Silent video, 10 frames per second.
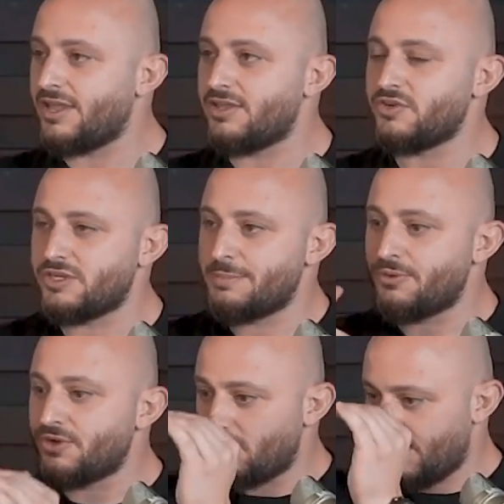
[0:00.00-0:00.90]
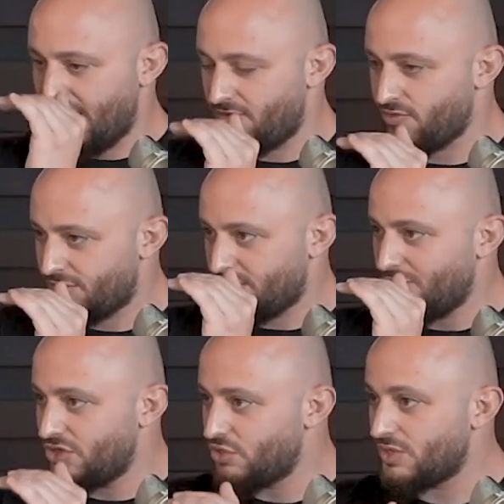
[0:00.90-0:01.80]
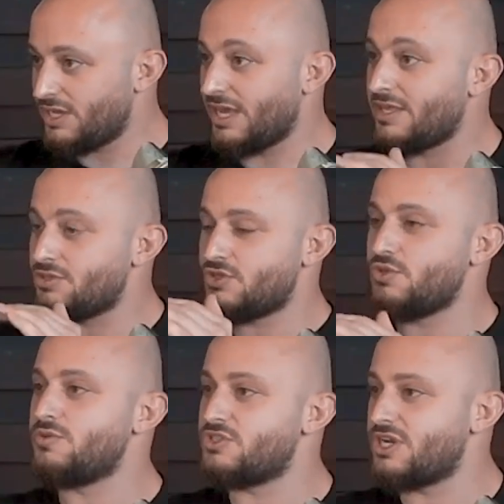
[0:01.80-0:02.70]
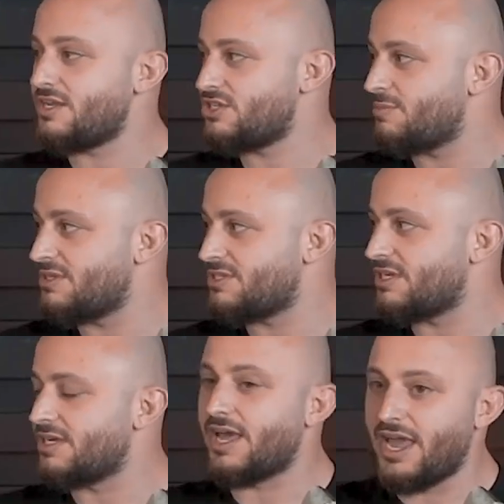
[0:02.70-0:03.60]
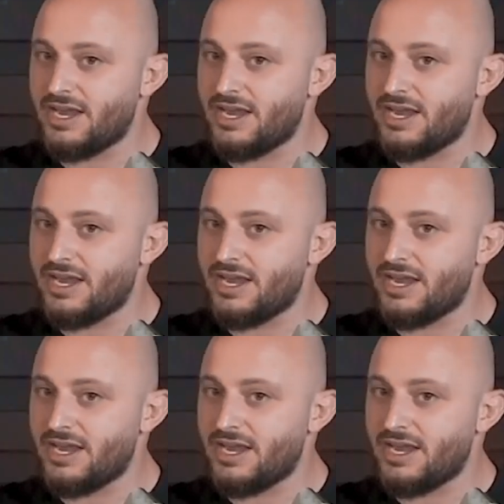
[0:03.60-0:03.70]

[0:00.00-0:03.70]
I literally put everything we're doing into ChatGPT,